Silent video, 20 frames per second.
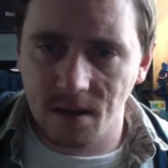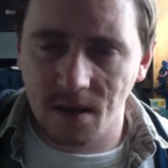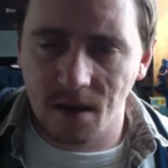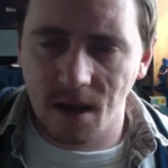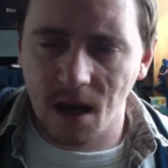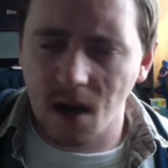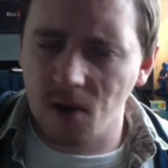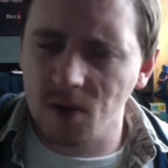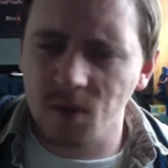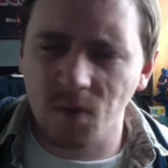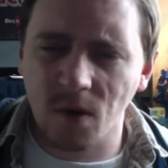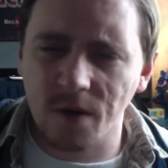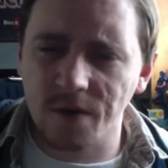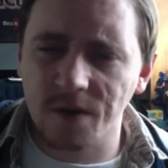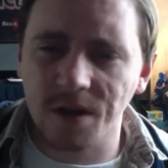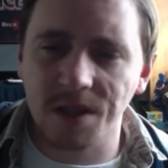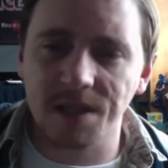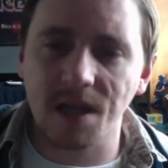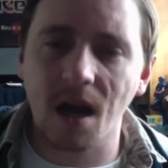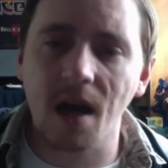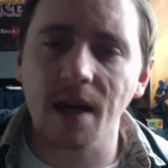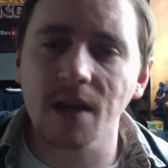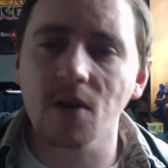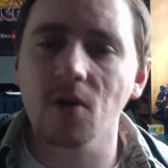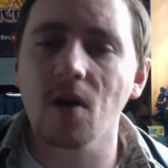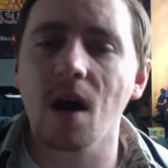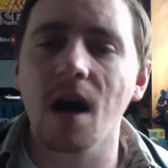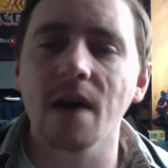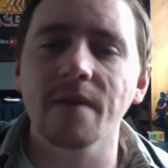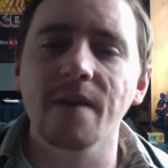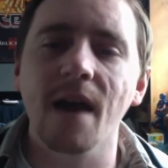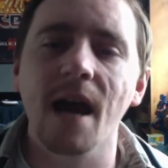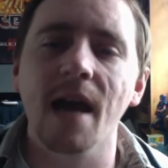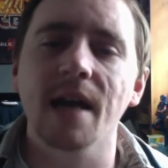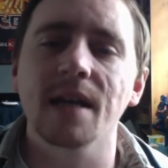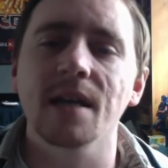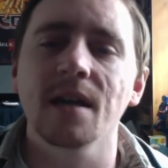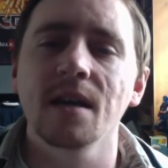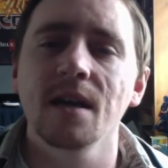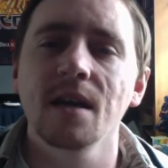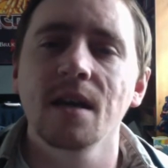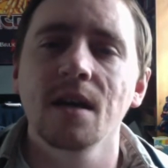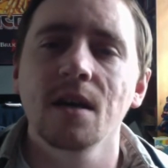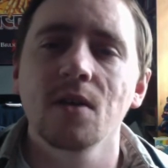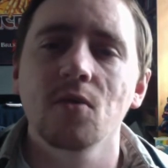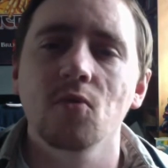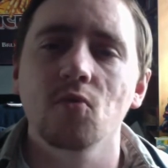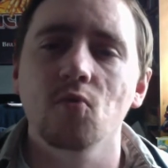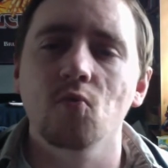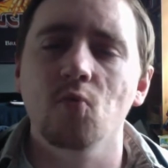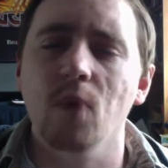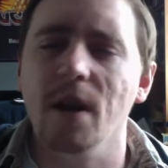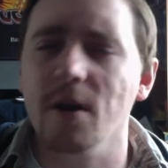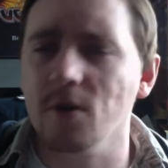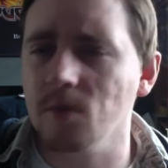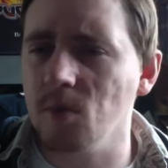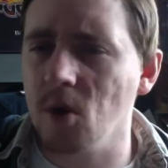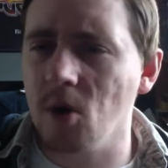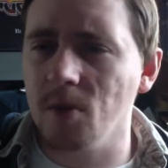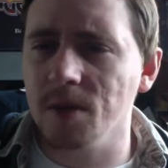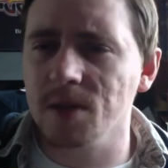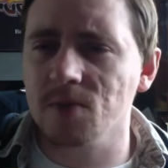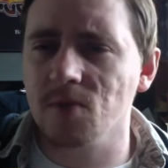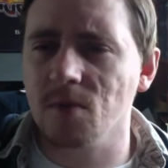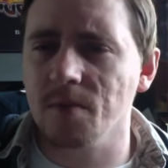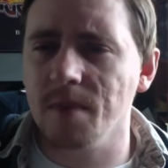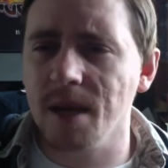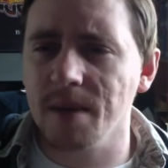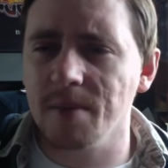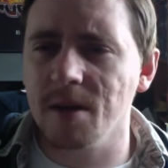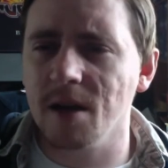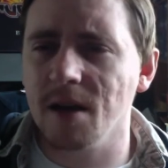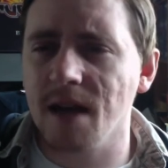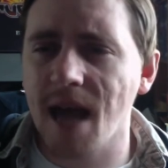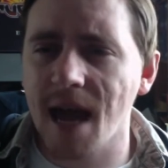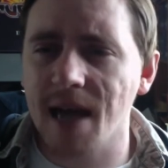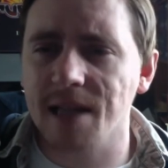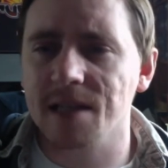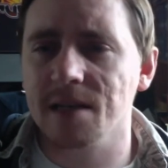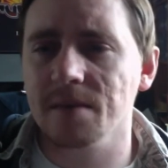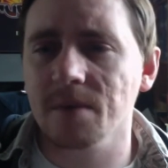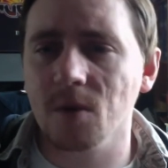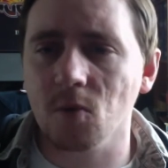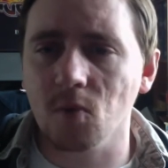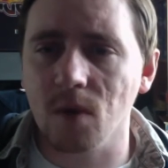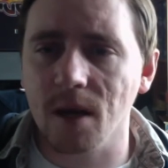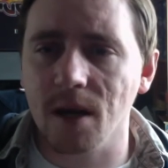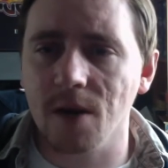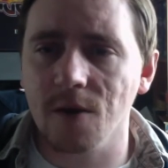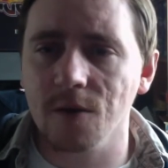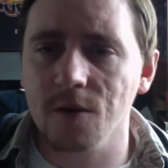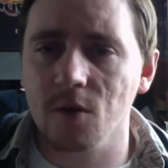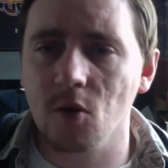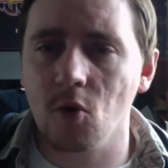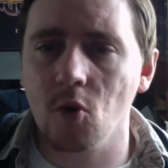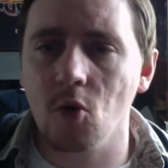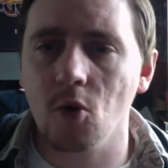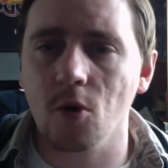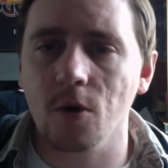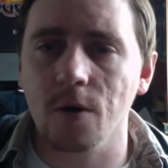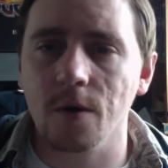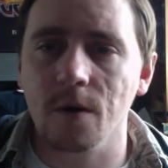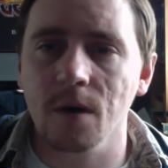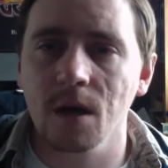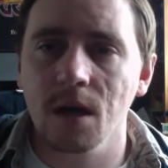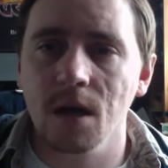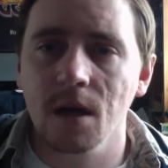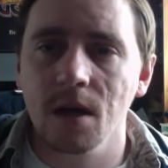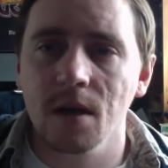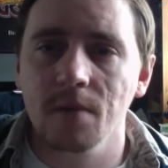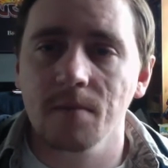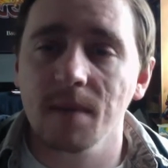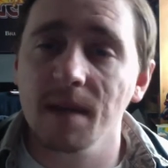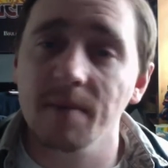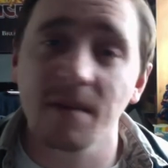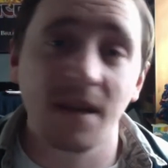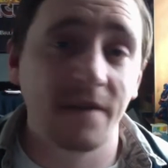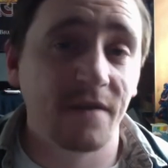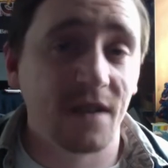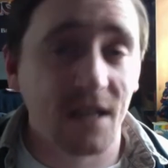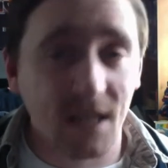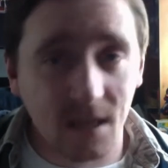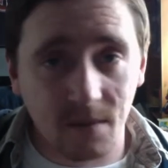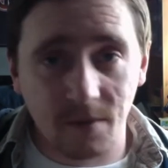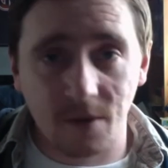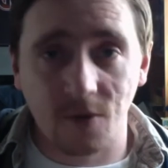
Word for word: I was wondering because I know I've had weird moments where maybe I acted a bit weird or maybe even a little bit